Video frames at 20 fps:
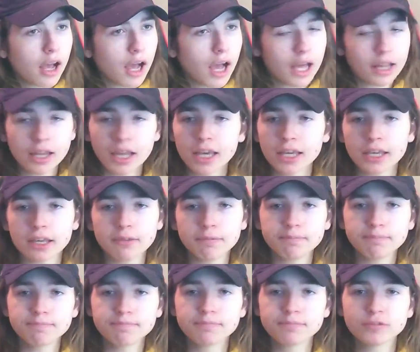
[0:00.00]
I like it.
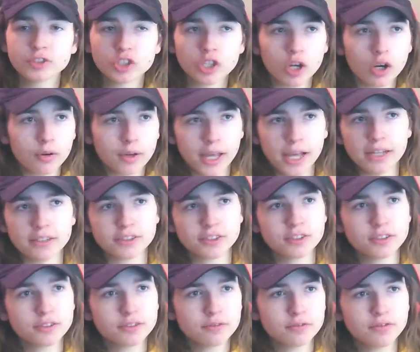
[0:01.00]
So
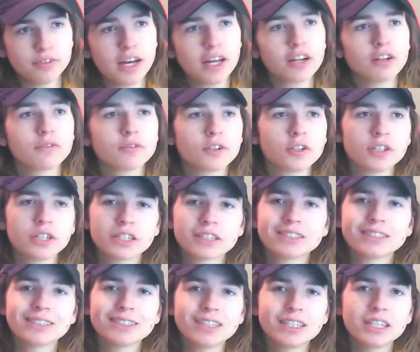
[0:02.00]
yes, final
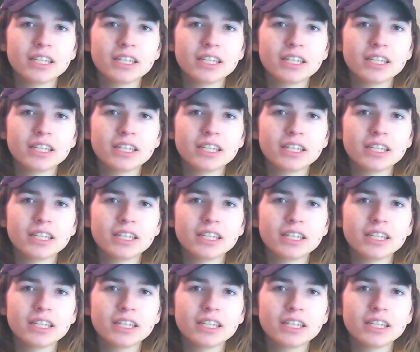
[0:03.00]
verdict.